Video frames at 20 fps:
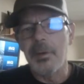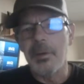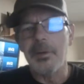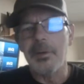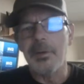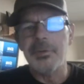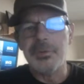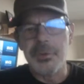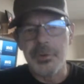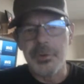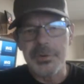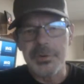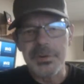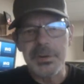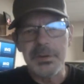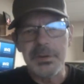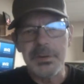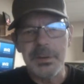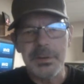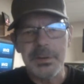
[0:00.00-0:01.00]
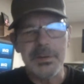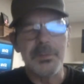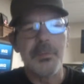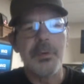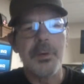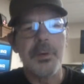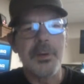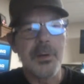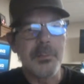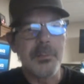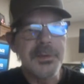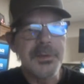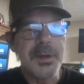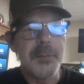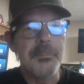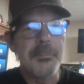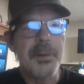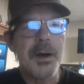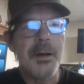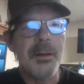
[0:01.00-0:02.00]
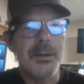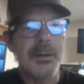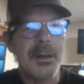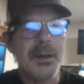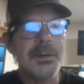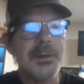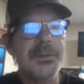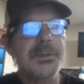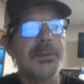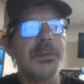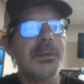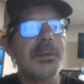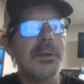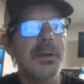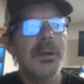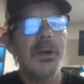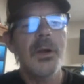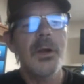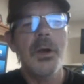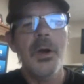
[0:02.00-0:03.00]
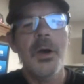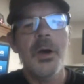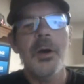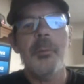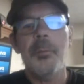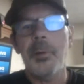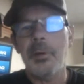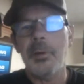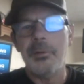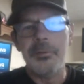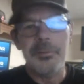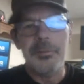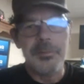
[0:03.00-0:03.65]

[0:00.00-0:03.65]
It's 100% polyester, but it feels and looks